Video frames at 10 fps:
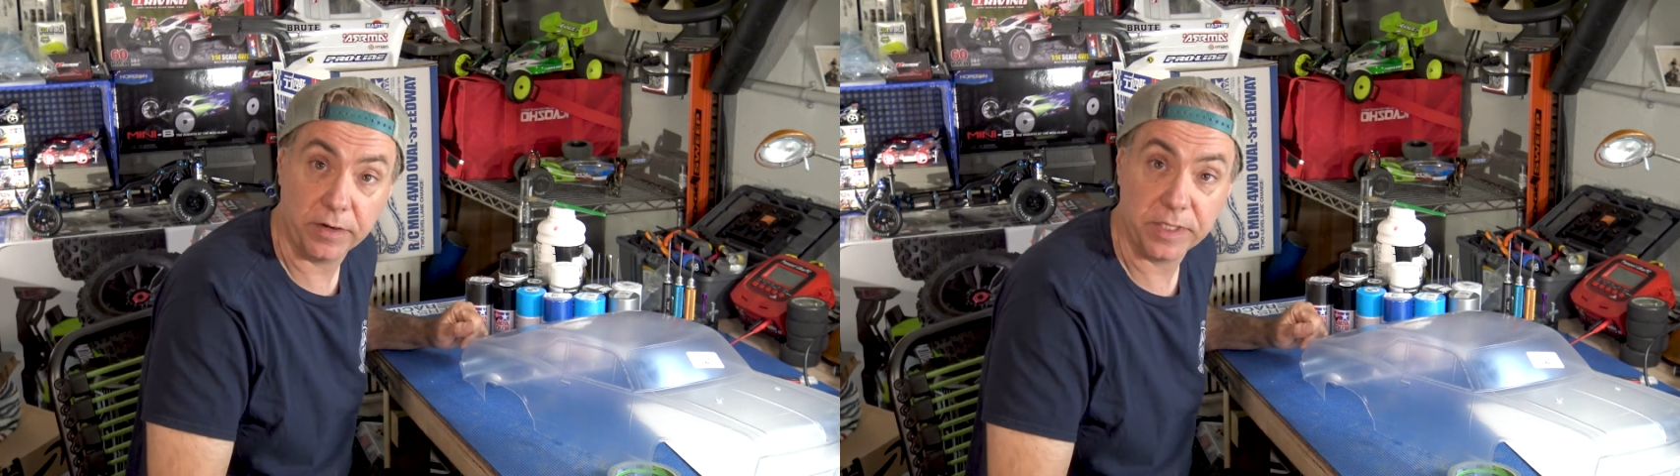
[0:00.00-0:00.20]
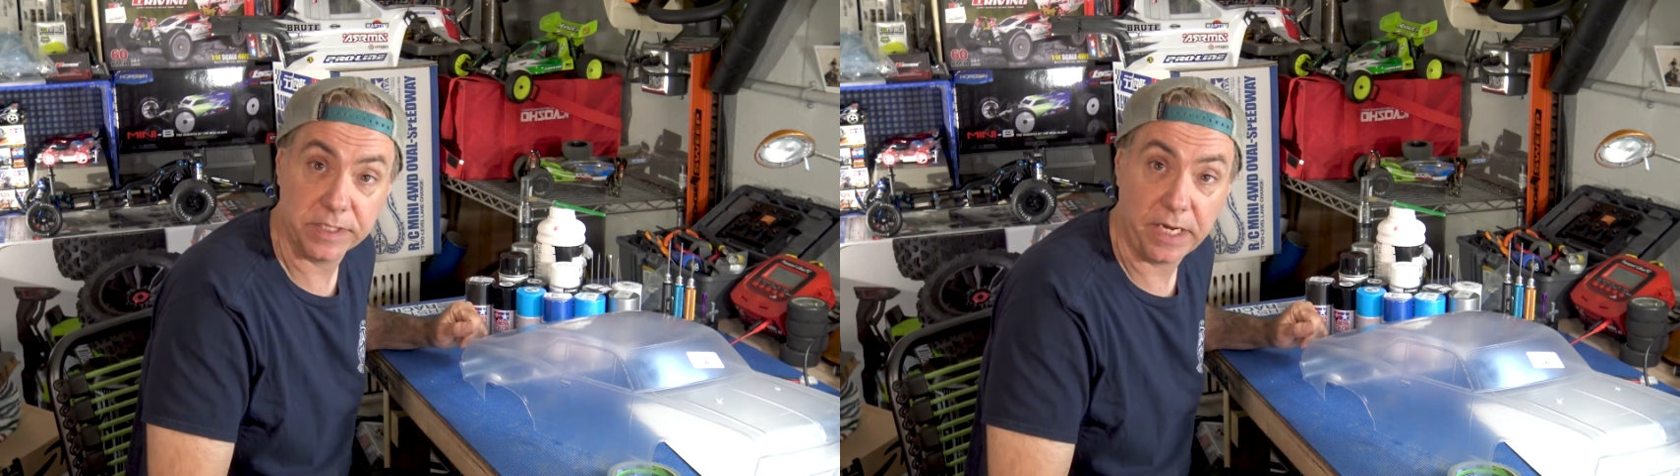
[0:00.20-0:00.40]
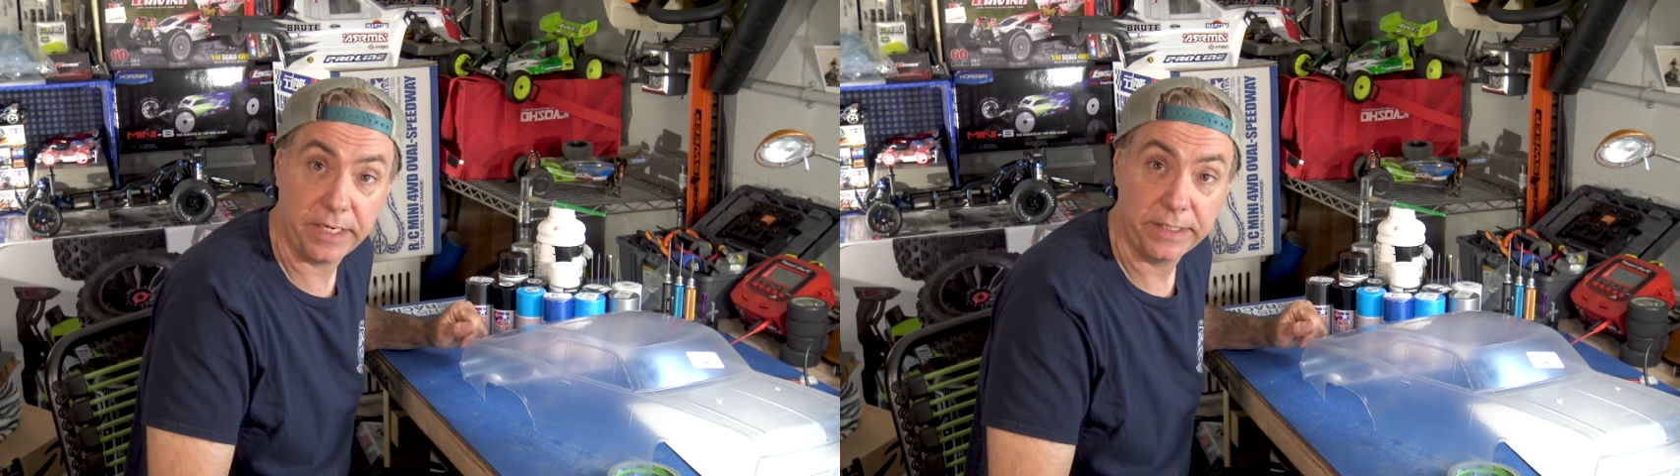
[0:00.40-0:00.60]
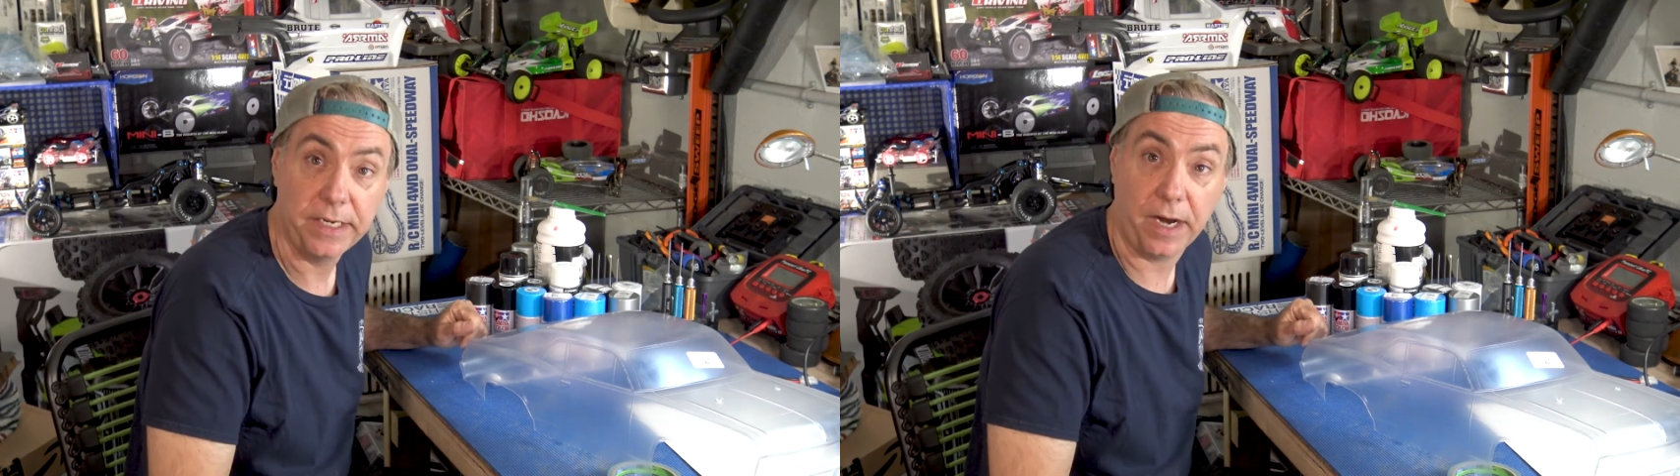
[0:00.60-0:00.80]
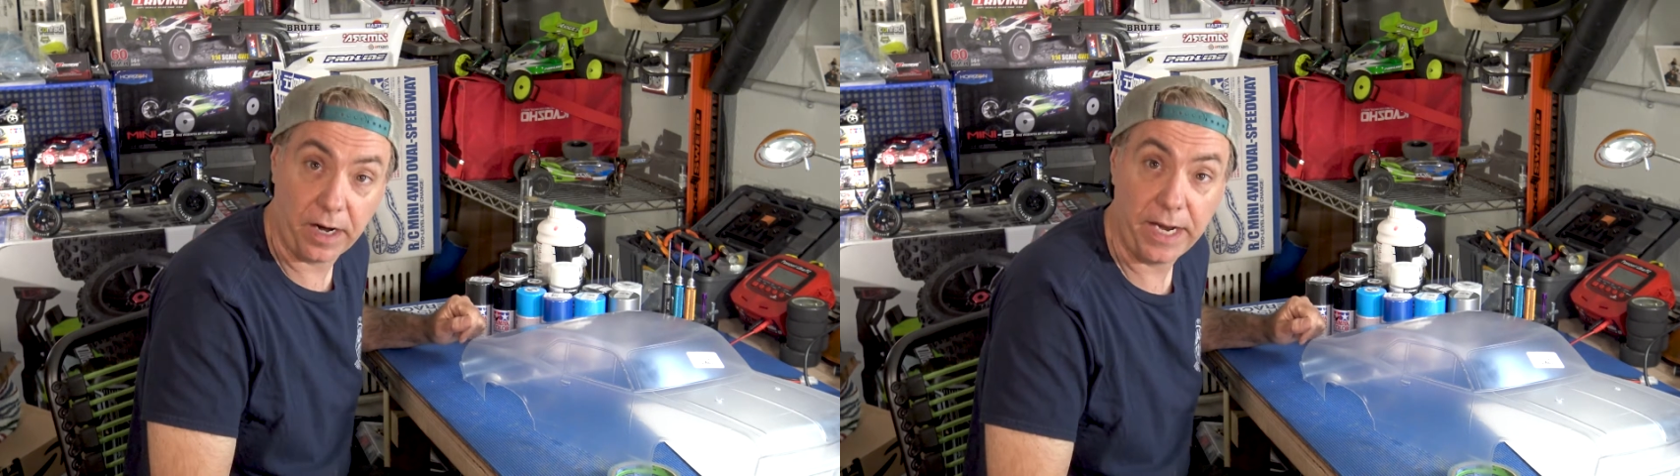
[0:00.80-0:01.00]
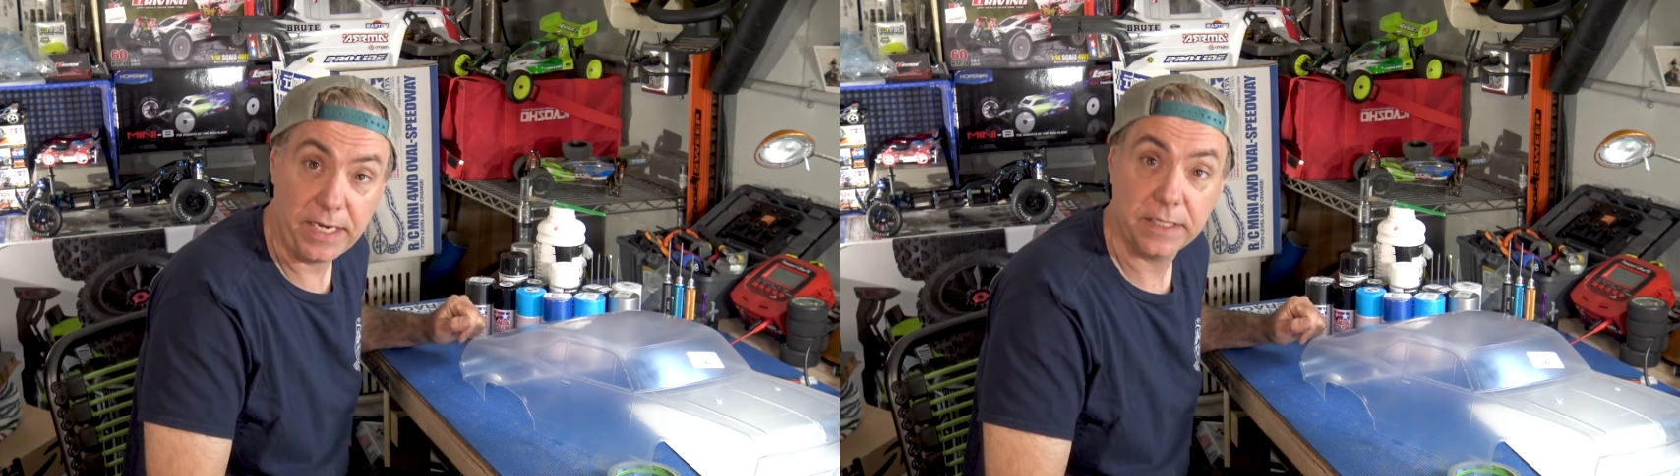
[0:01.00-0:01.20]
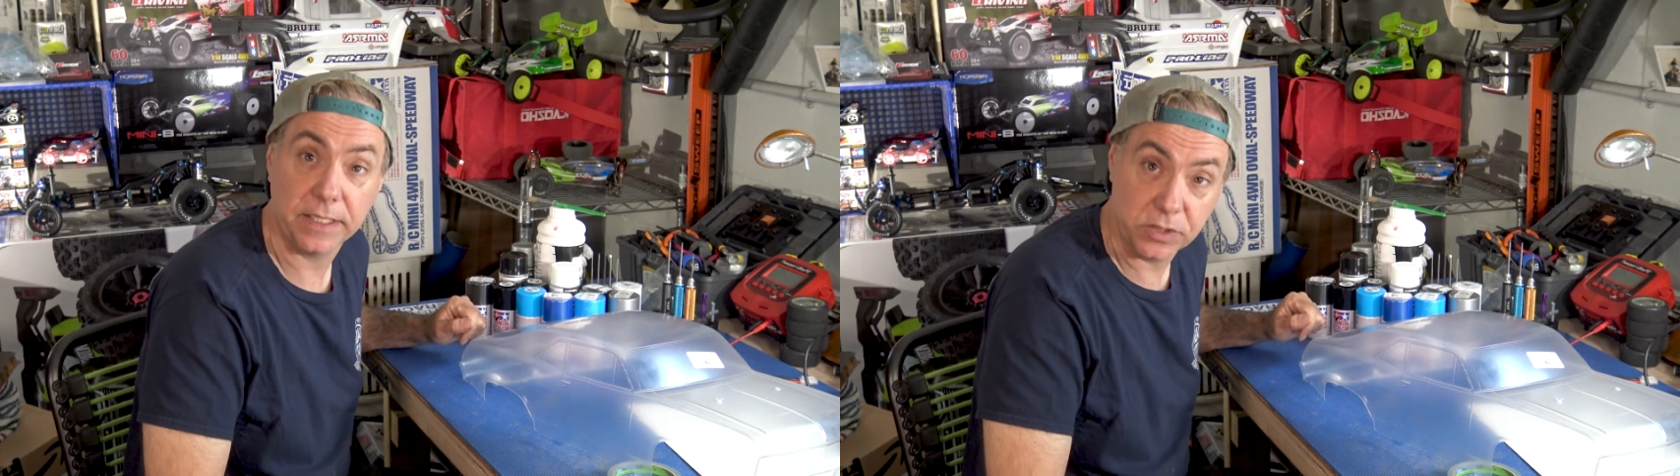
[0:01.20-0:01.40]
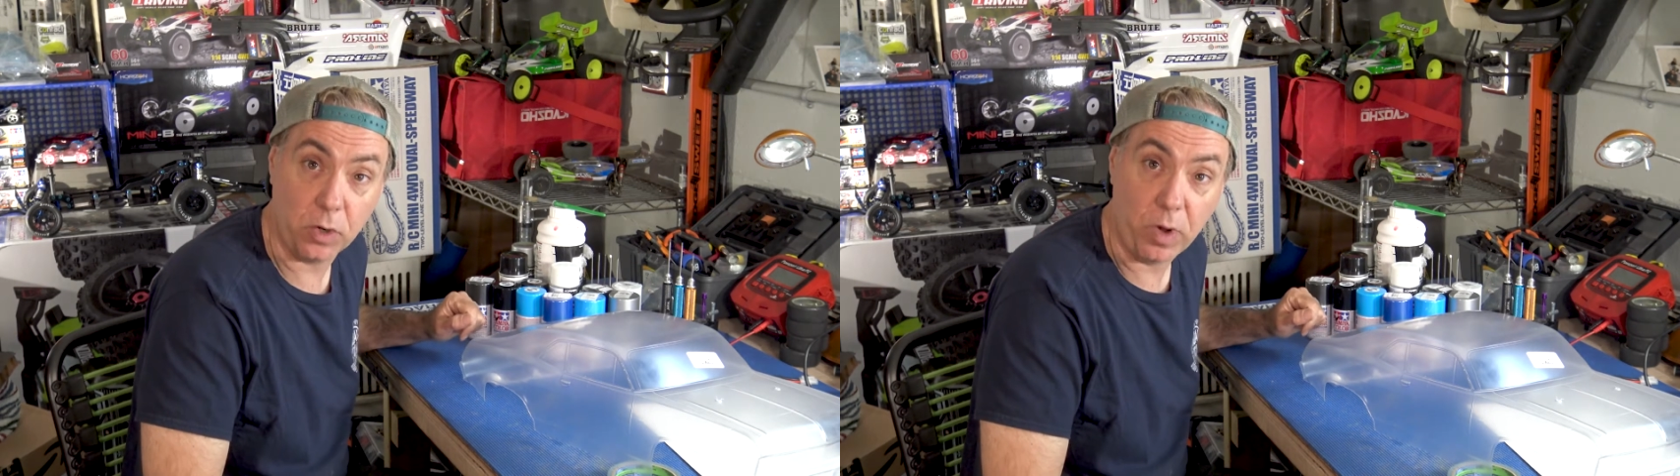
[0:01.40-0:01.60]
our design. All right,
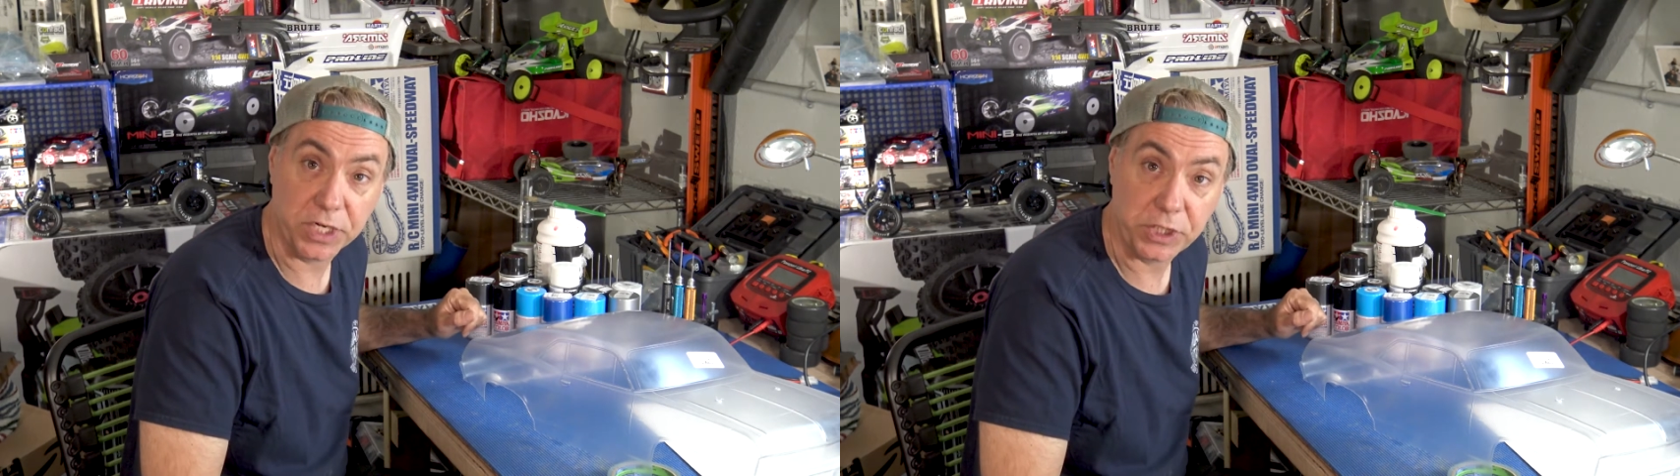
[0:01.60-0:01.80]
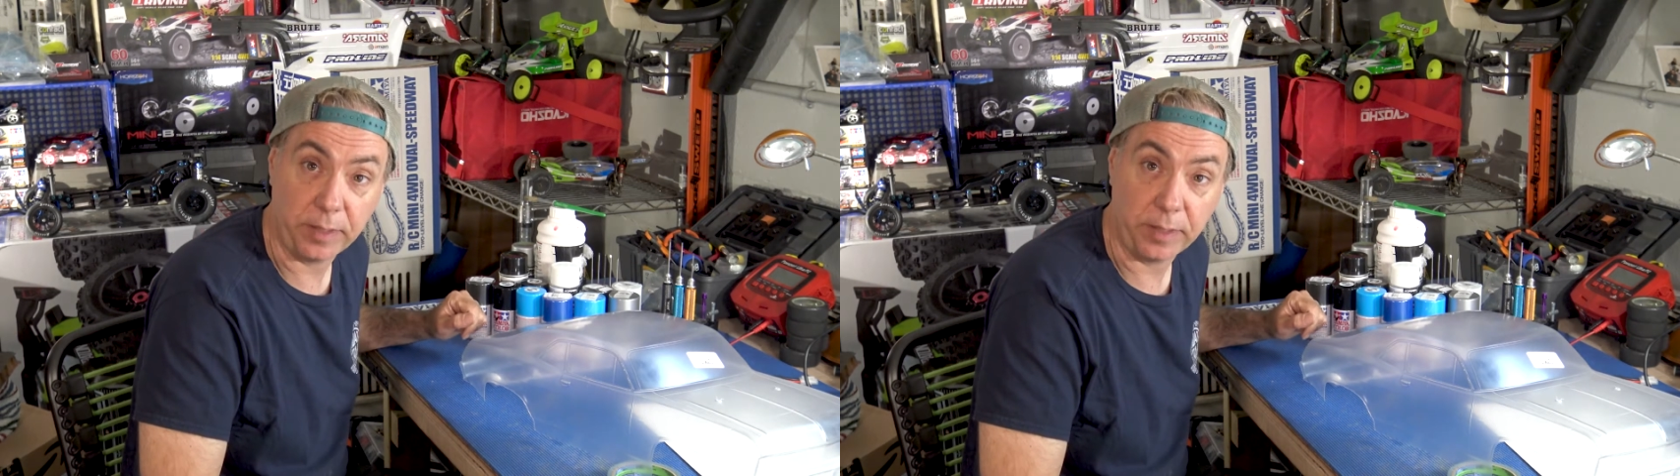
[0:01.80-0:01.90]
let's go wash it